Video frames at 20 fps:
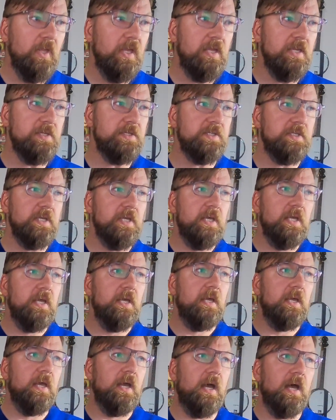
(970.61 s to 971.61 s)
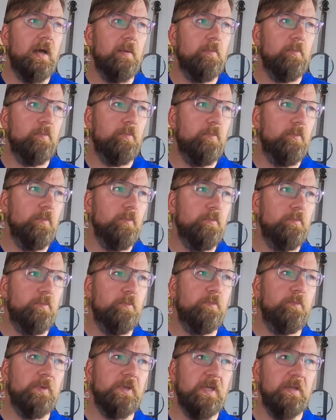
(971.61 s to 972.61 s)
is
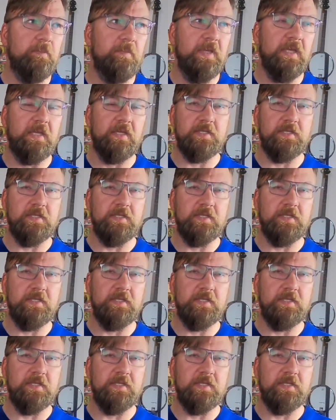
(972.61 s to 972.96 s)
be